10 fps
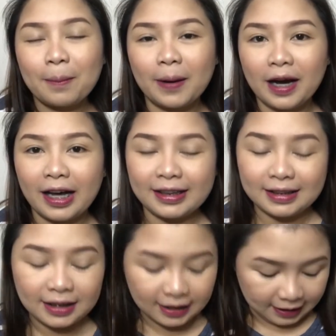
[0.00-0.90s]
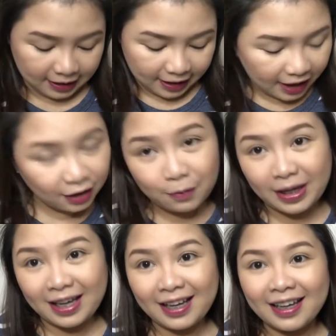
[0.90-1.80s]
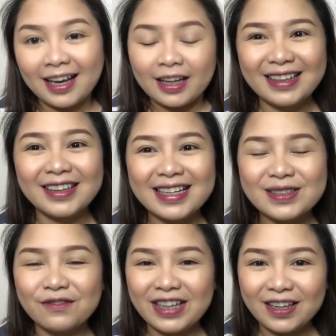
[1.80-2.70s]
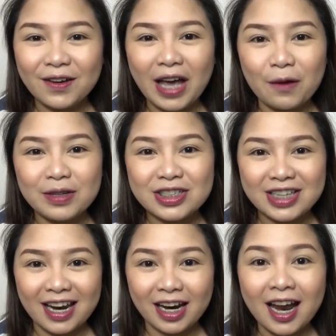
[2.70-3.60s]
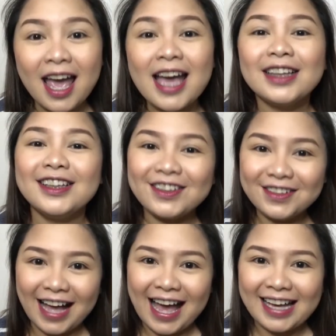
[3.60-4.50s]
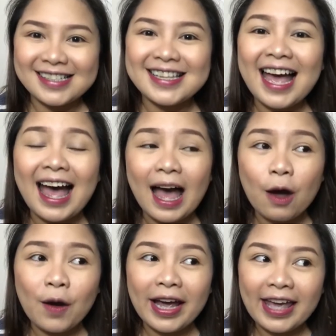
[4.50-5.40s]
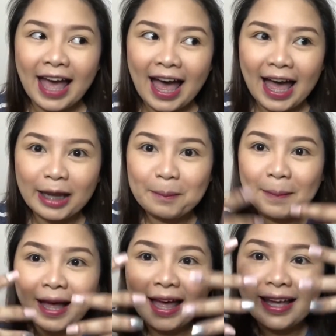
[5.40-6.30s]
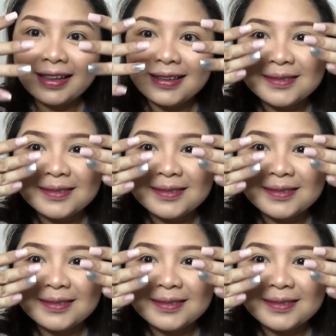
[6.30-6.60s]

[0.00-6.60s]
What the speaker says: But anyway, in today's video, I will share to you guys how I had my